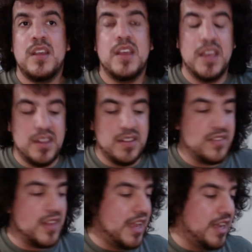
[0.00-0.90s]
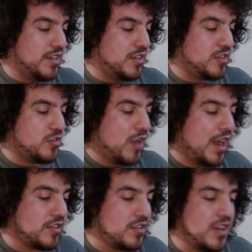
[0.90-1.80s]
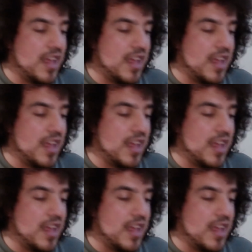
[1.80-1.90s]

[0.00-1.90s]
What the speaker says: It is a distraction,